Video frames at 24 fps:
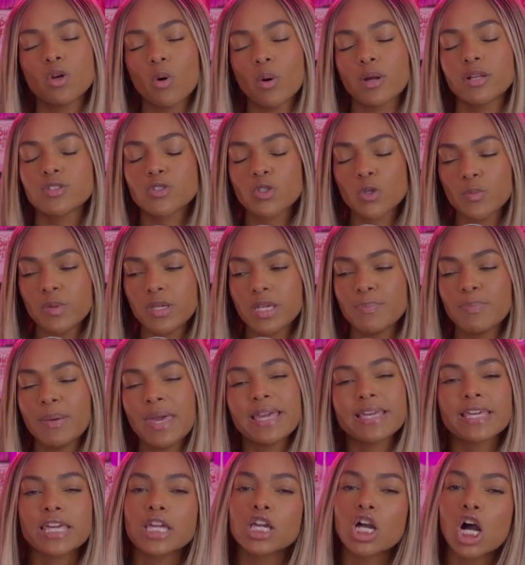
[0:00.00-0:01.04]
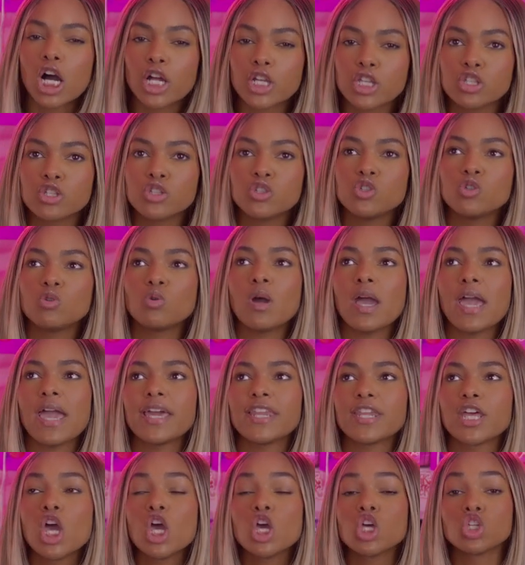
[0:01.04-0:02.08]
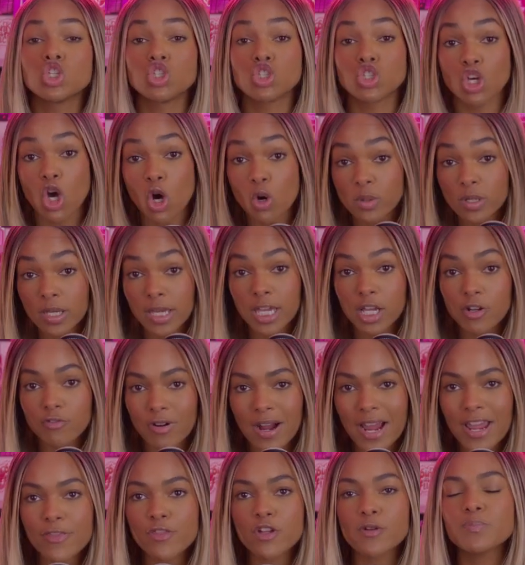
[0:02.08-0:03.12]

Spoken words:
going to be picking on you and joking, right?